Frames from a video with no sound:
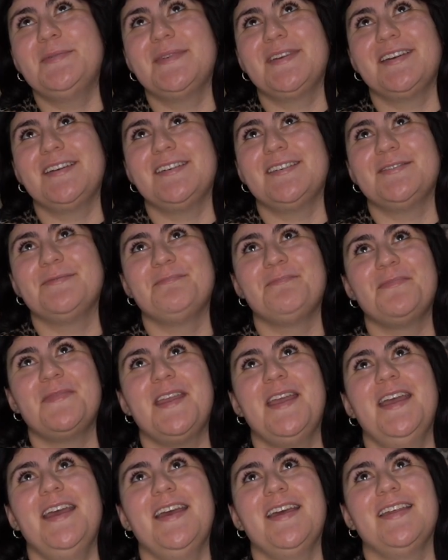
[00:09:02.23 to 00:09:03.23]
my god,
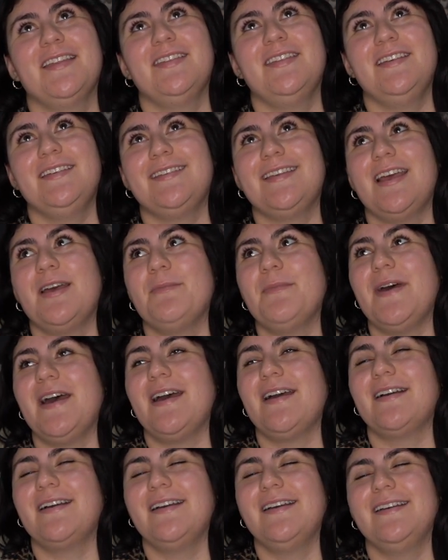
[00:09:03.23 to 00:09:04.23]
this
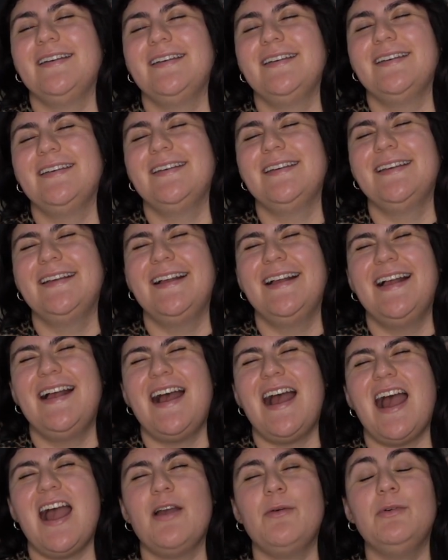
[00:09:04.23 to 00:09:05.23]
handbag,
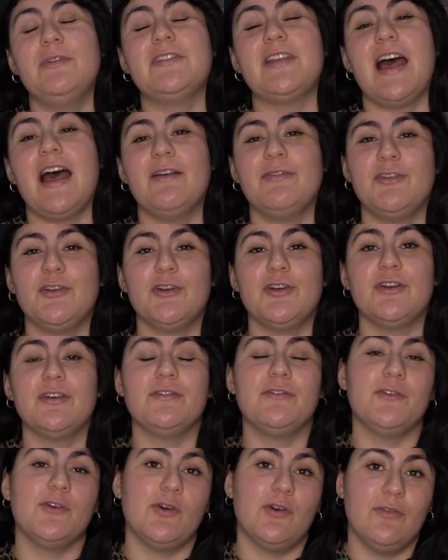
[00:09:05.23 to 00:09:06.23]
I was after her
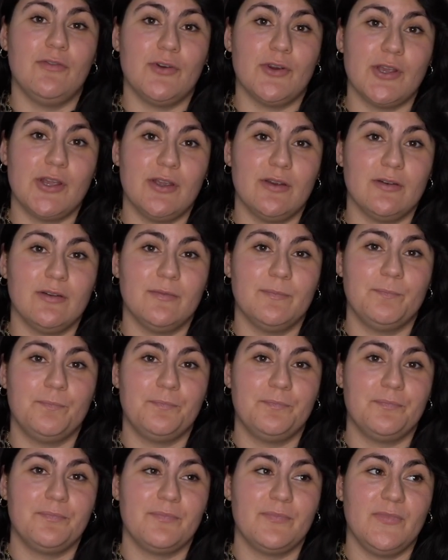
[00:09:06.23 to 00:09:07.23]
for over a year
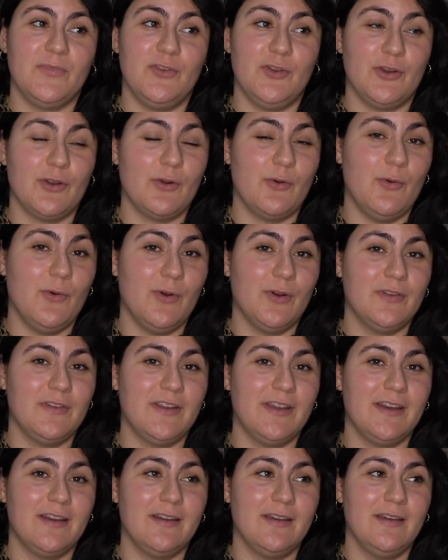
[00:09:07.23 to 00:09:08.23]
during
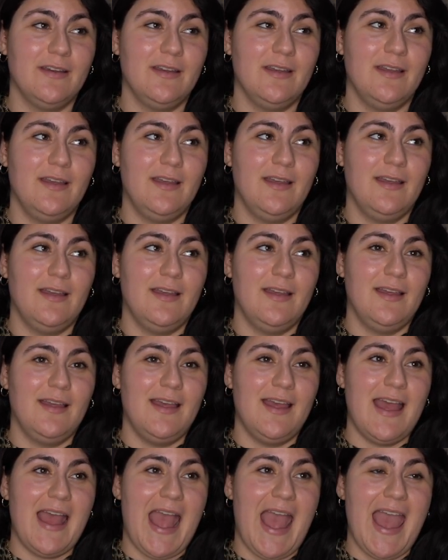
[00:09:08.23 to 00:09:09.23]
quarantine,
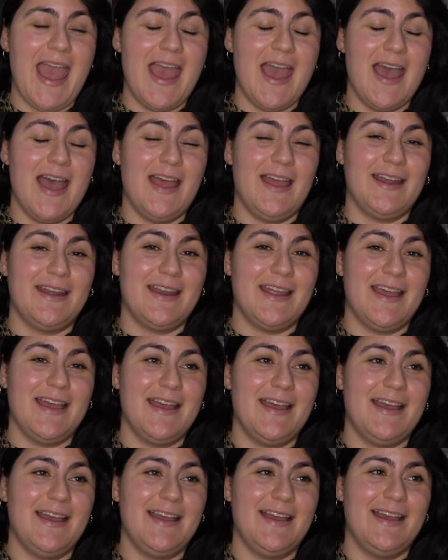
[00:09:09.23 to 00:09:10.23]
and
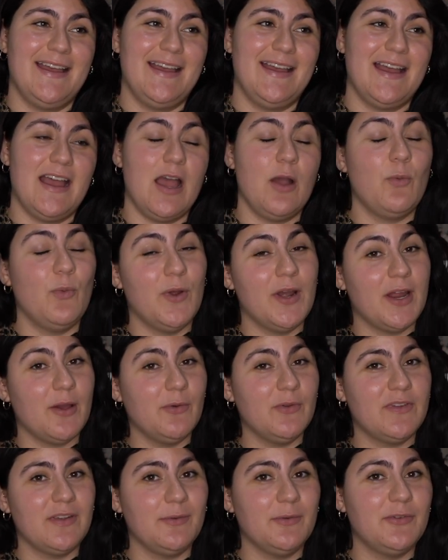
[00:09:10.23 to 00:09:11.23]
when I
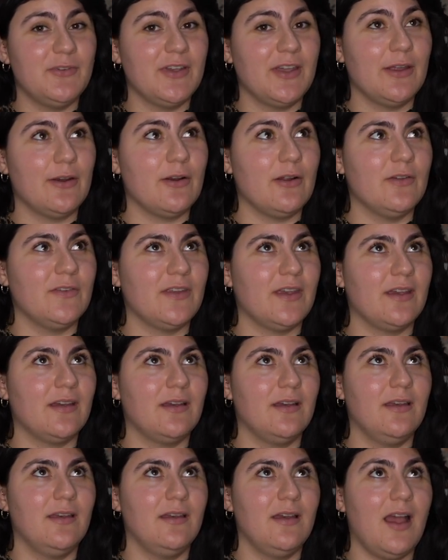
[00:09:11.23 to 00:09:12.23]
was able to get her, I was like,
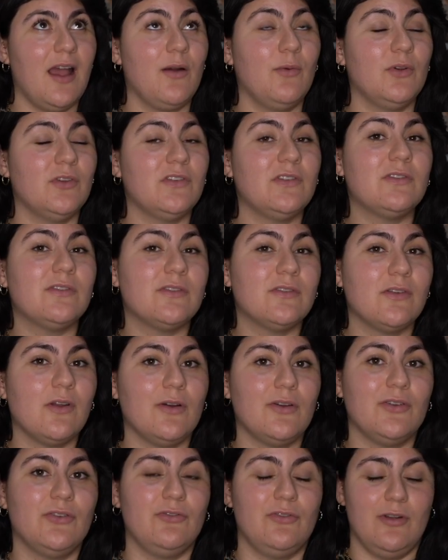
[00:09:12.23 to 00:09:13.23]
I was
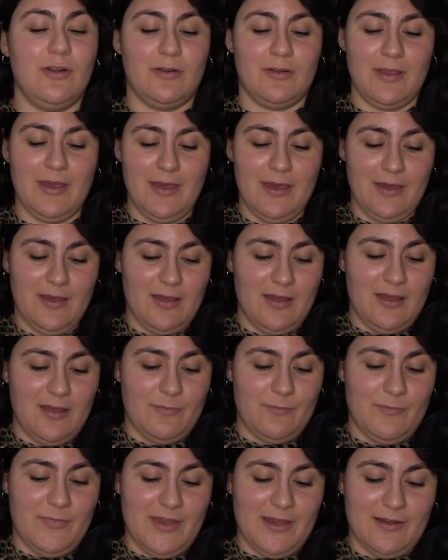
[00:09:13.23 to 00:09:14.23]
starstruck,
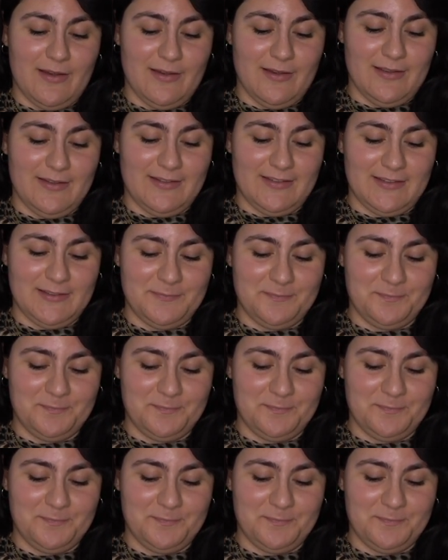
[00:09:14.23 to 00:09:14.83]
because